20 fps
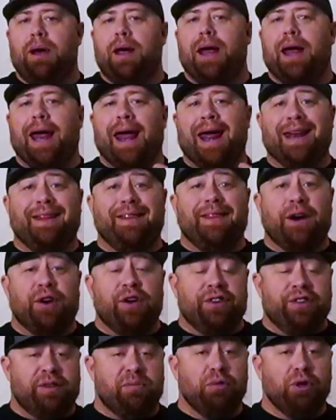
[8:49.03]
And there are
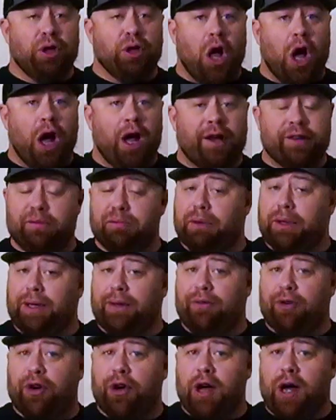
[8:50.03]
some laws,
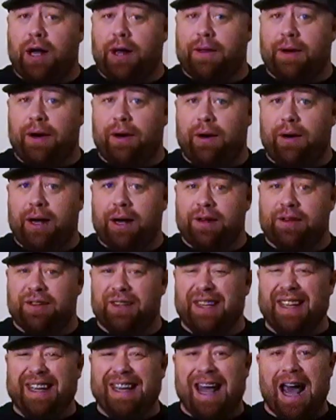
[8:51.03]
believe it or not, there is
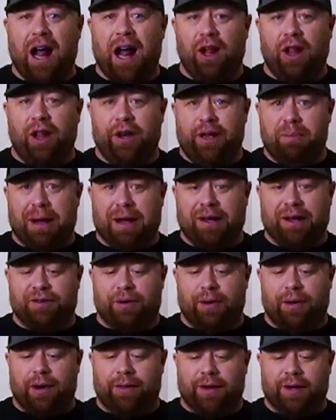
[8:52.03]
legality based
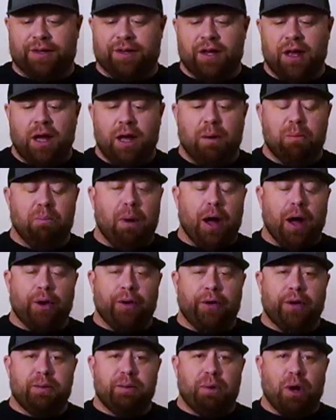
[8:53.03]
around this.
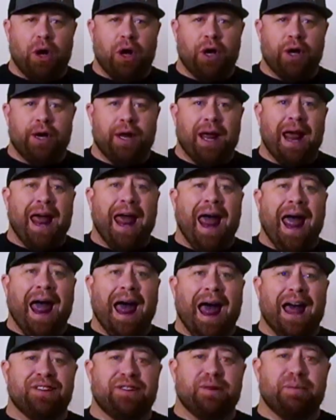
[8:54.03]
Bottled in bond
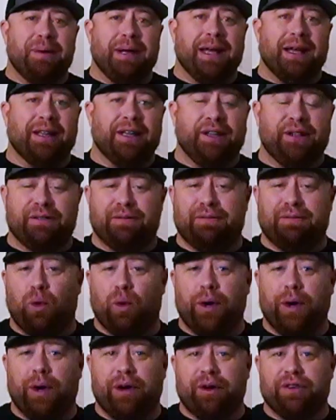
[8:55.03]
has to be at least
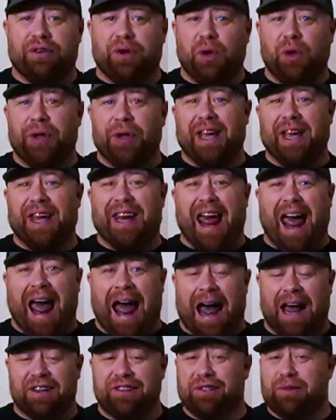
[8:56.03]
4 years old. It
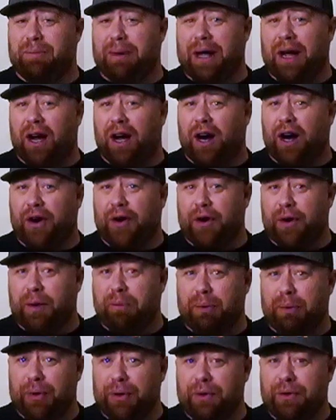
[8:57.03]
has to be 100
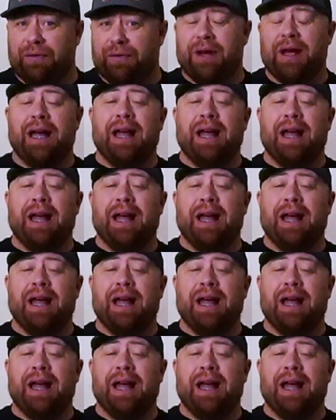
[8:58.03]
proof.